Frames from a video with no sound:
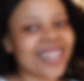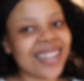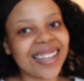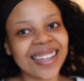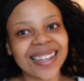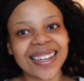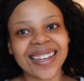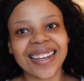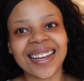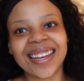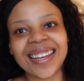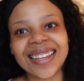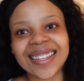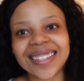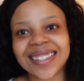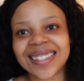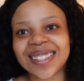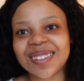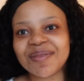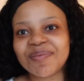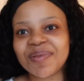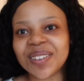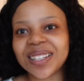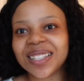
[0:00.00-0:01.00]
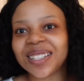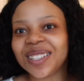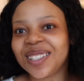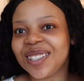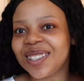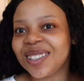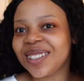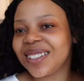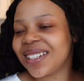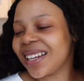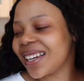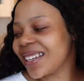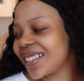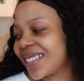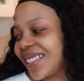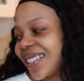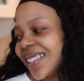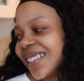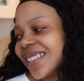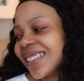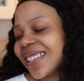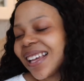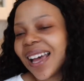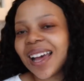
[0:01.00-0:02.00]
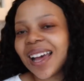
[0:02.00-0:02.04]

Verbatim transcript: saying it's been two days since